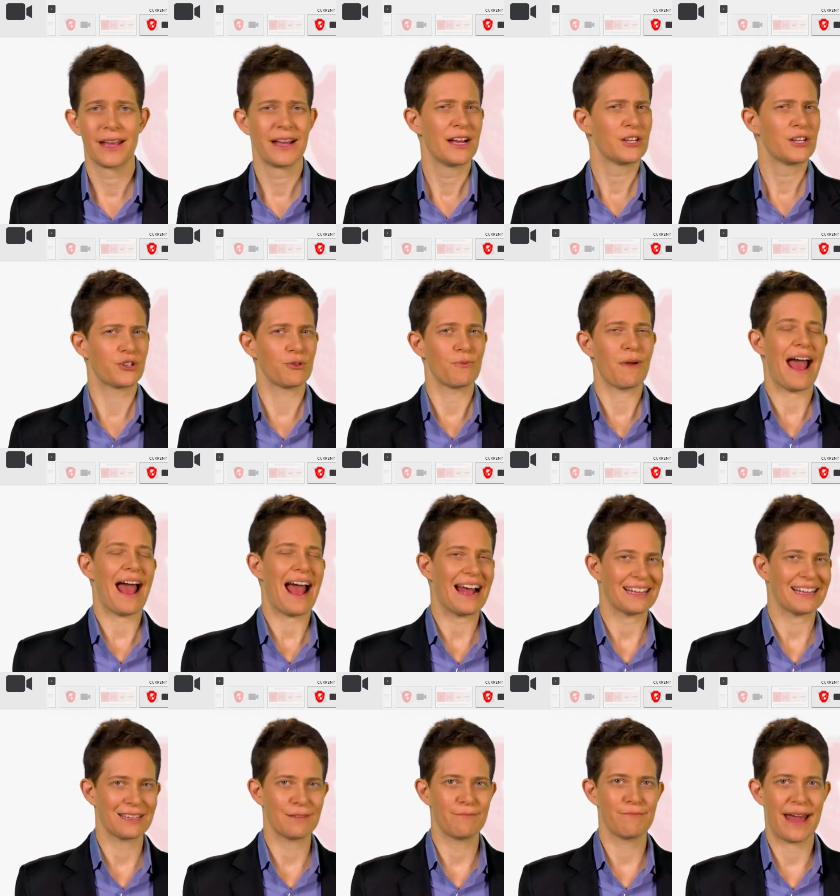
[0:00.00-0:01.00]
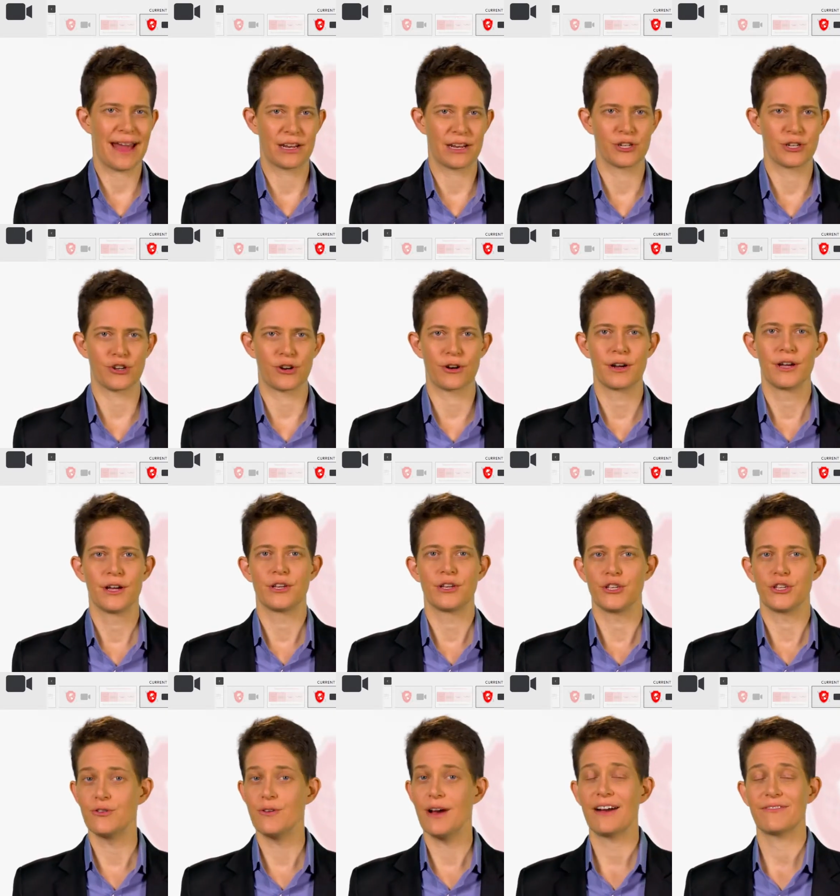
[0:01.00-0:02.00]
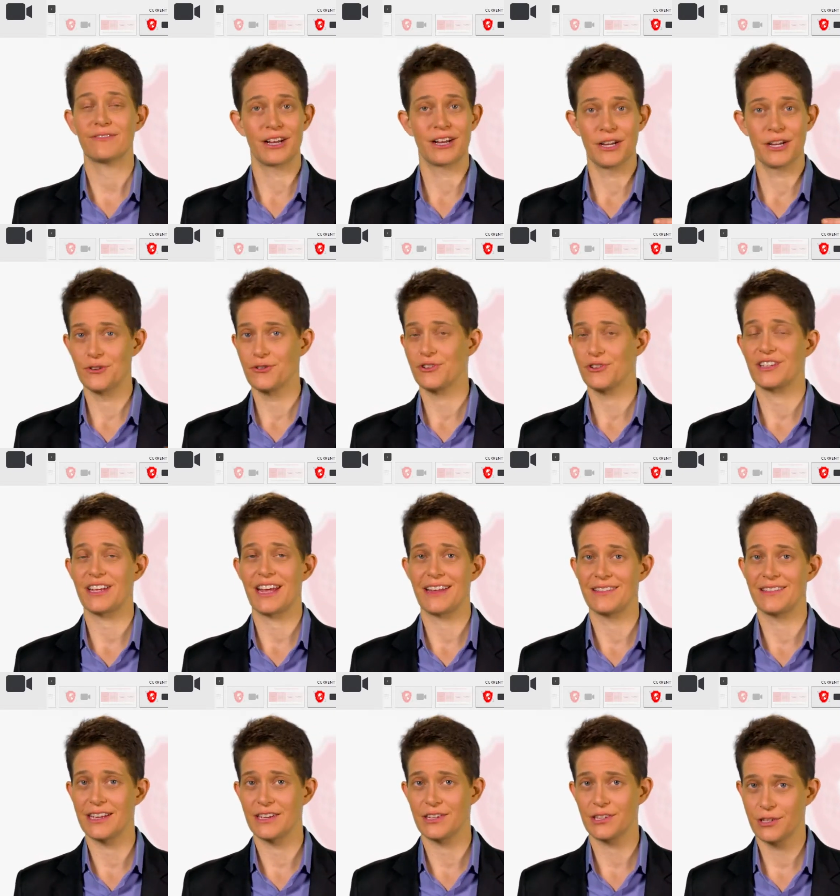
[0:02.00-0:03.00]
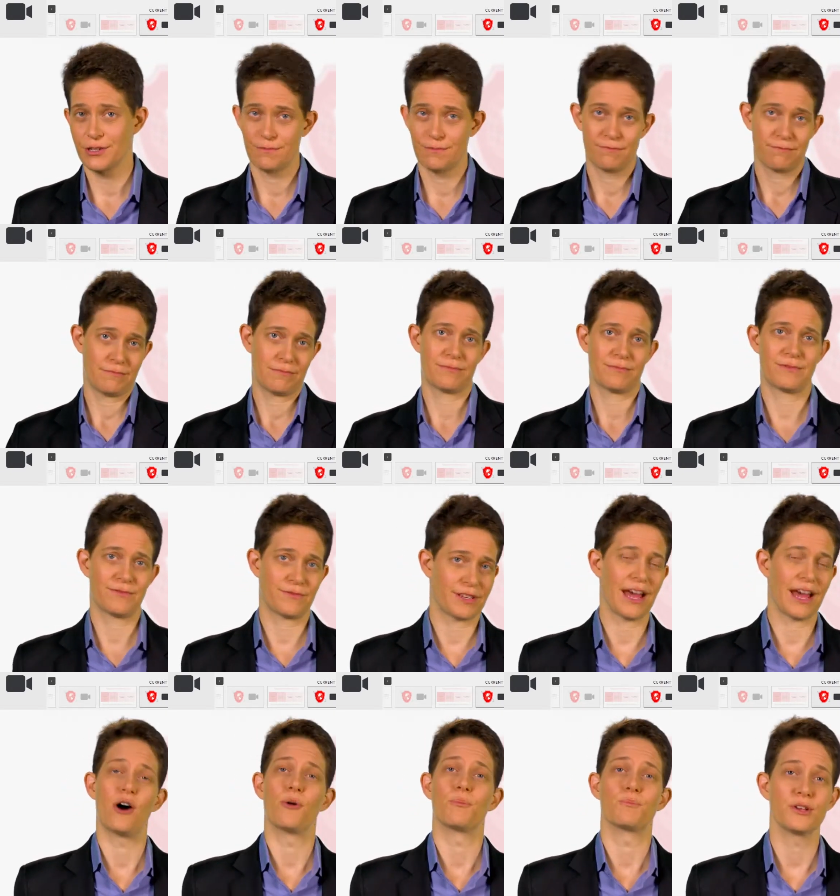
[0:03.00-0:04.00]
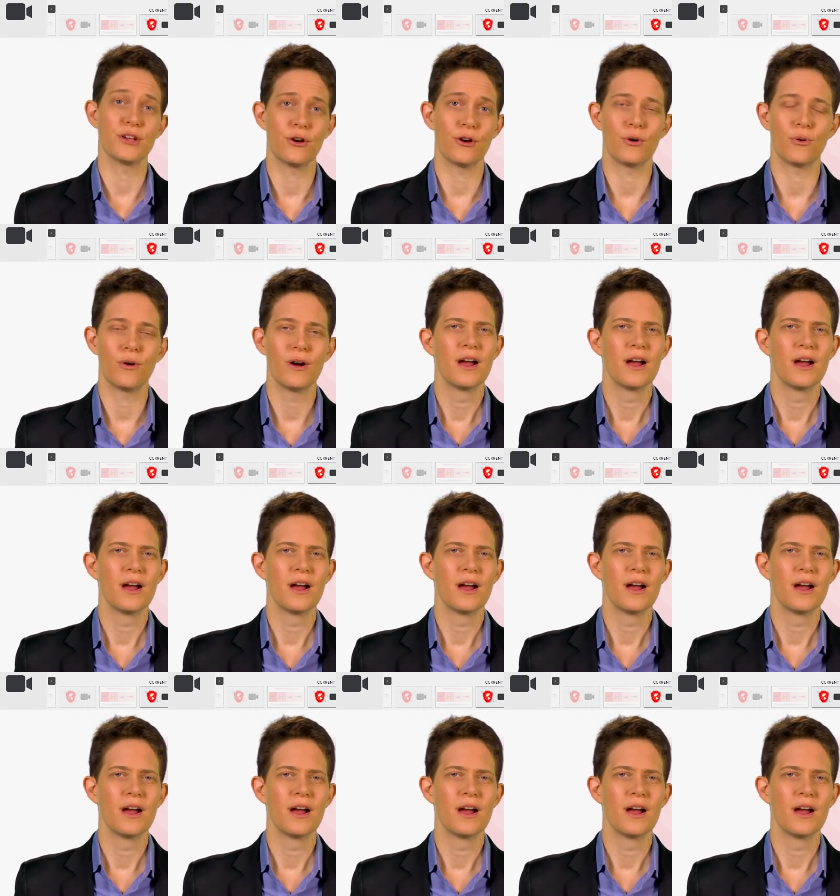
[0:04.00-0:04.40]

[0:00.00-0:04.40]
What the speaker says: So, as a manager, you have to understand this to help you,